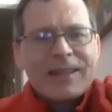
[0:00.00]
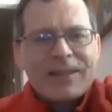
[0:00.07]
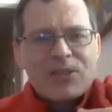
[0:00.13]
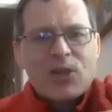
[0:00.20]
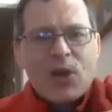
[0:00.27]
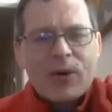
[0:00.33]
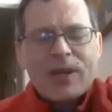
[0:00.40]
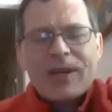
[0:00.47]

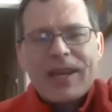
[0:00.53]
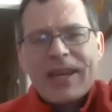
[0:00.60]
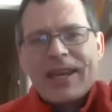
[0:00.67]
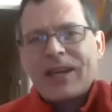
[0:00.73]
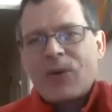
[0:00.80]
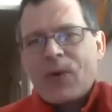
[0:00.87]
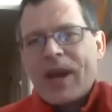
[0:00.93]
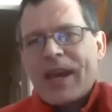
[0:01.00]
so
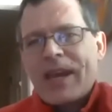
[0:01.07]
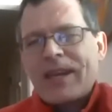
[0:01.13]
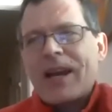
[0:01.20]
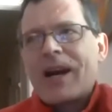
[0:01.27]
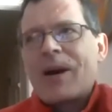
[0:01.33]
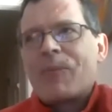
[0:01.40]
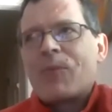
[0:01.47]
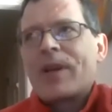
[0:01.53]
in a way
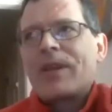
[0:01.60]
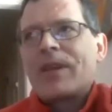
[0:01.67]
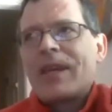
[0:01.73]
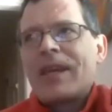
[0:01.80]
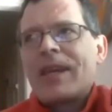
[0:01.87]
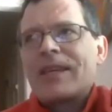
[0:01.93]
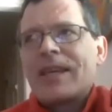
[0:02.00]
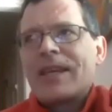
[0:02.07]
um, when
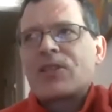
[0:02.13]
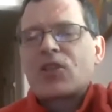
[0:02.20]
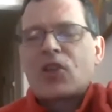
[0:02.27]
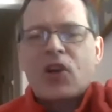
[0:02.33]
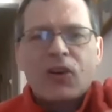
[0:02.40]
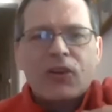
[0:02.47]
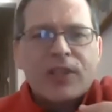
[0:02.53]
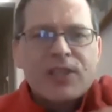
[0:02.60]
he, his
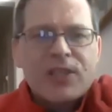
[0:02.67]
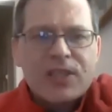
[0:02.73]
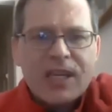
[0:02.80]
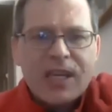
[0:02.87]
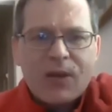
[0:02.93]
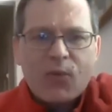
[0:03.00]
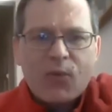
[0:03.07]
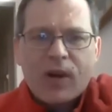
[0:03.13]

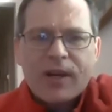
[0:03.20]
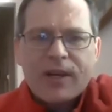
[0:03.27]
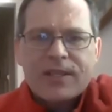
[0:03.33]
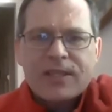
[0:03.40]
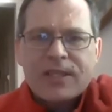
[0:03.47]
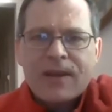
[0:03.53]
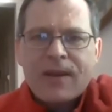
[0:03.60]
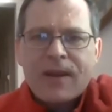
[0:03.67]
currency
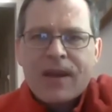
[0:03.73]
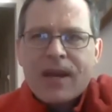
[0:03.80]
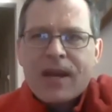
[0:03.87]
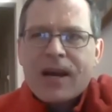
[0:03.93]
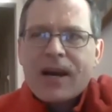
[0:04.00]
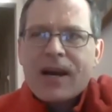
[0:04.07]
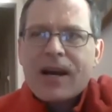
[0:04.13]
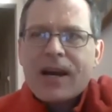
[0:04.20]
was
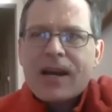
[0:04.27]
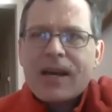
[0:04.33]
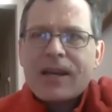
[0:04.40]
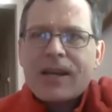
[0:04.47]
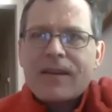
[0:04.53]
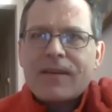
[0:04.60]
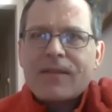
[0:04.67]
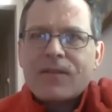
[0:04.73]
uh,
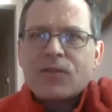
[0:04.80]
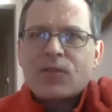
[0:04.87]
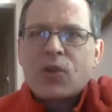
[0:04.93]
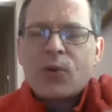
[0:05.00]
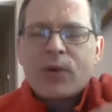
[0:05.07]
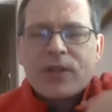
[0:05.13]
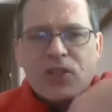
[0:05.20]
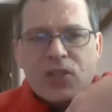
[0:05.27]

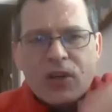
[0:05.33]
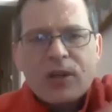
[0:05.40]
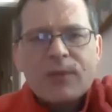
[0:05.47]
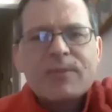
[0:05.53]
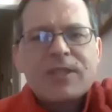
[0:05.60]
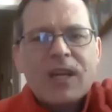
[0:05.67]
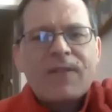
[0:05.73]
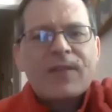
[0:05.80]
to insert
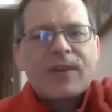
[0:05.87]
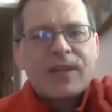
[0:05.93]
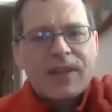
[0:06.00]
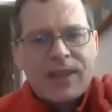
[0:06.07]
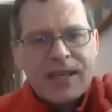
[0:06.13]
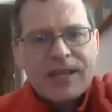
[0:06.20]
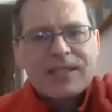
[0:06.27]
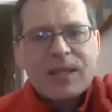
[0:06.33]
himself into
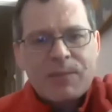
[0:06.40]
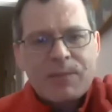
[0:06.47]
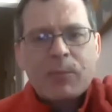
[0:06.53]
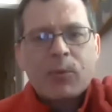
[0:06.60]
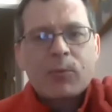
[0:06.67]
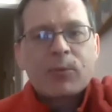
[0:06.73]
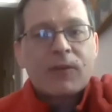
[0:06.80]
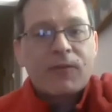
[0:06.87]
things that
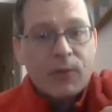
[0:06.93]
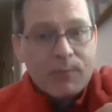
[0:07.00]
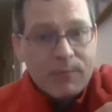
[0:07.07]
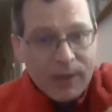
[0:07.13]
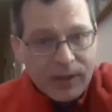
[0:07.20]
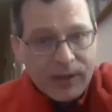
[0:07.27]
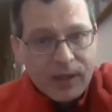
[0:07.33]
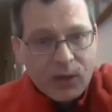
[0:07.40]
people were
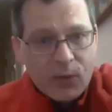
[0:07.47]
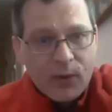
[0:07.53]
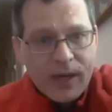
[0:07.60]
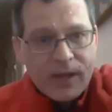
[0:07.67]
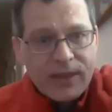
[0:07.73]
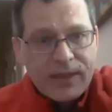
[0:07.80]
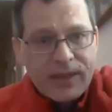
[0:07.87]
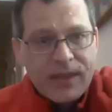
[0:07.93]
familiar
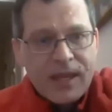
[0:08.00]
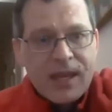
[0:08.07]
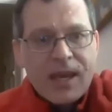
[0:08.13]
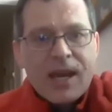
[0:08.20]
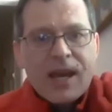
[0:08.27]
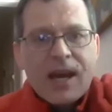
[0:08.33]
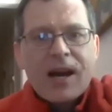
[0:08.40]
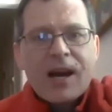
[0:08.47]
with
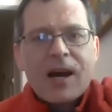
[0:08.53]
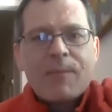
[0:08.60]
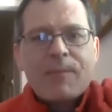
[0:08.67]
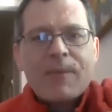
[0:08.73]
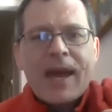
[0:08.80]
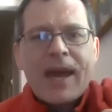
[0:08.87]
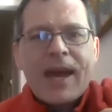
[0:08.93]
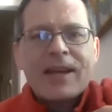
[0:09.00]
um,
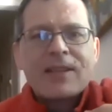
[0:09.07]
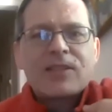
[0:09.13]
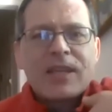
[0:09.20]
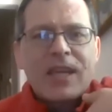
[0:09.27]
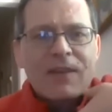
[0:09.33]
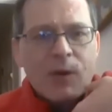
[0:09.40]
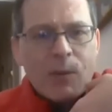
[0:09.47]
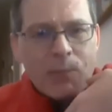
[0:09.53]
and to
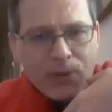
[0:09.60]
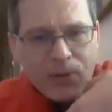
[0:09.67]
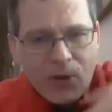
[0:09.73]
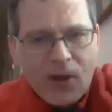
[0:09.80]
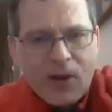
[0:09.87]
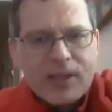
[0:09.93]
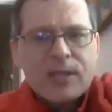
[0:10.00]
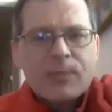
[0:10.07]
give a
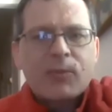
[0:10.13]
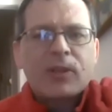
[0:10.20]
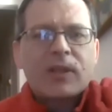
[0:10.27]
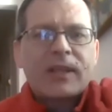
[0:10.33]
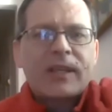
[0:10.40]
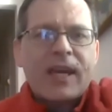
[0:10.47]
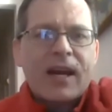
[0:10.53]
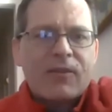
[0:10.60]
plausible
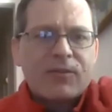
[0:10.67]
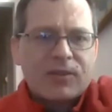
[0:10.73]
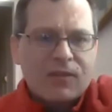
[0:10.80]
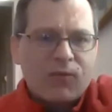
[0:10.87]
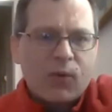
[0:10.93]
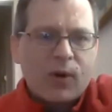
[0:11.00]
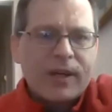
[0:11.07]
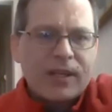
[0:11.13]
account of
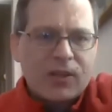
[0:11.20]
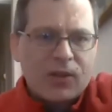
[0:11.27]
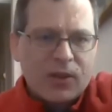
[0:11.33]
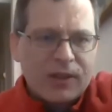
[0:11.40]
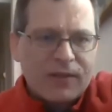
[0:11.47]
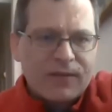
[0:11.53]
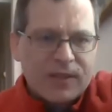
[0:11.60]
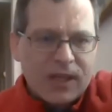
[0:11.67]
what he
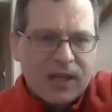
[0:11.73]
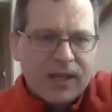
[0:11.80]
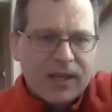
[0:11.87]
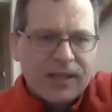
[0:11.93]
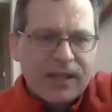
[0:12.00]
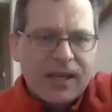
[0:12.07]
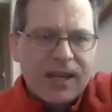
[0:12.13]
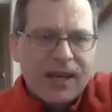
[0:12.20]
could have
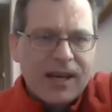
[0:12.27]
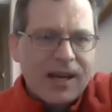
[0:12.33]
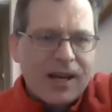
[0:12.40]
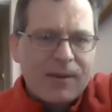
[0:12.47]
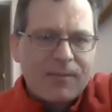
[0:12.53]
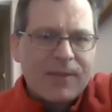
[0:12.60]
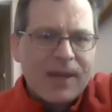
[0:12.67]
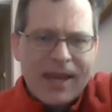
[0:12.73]
done.
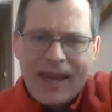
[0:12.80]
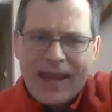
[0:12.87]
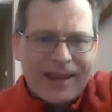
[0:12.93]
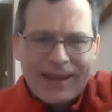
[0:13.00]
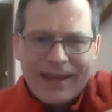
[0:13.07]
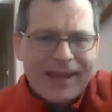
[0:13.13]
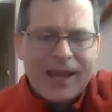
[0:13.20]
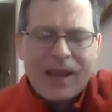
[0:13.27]
Um,
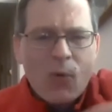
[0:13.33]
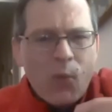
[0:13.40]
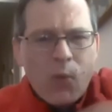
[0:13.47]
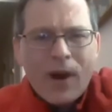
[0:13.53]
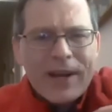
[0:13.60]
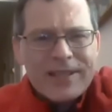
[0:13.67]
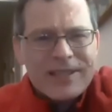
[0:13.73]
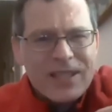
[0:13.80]

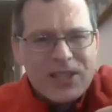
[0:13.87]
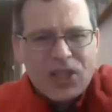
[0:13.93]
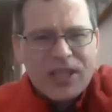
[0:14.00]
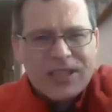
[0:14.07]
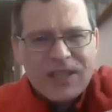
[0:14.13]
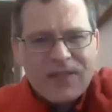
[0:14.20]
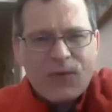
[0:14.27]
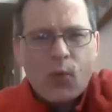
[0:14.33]
what is the
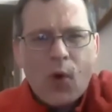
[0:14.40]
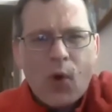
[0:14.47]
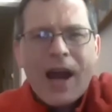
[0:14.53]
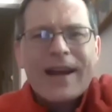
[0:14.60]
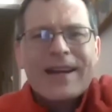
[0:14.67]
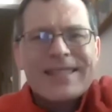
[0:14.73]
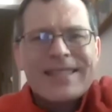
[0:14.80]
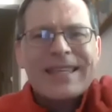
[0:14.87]
justif-
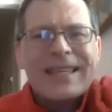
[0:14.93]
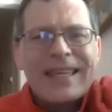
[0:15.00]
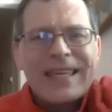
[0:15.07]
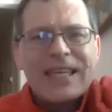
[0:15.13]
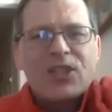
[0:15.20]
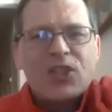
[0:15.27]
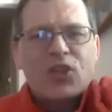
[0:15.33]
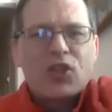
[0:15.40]
why does he
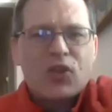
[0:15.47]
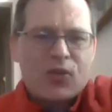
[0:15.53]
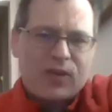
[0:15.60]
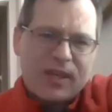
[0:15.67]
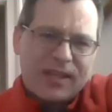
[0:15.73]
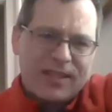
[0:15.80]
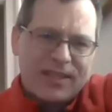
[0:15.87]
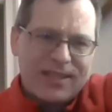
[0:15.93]
need to do
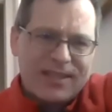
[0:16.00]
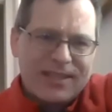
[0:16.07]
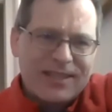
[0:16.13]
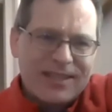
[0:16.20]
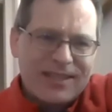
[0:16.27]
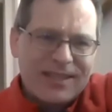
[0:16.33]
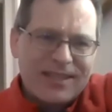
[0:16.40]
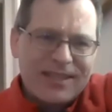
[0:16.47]
this?
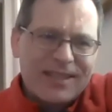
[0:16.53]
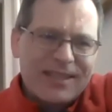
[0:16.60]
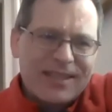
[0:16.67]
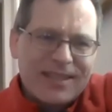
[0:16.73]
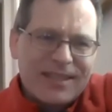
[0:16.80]
I